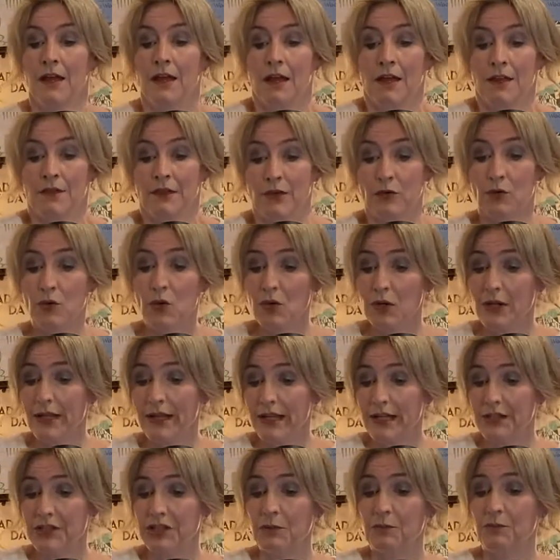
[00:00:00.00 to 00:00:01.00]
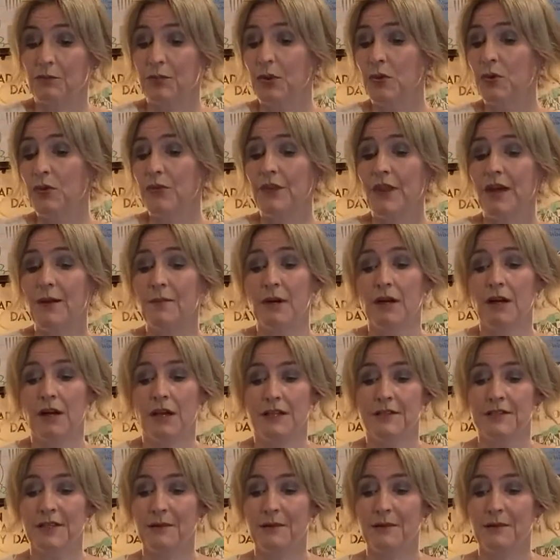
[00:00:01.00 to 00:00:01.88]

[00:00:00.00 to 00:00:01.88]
They're all eager to broaden their minds,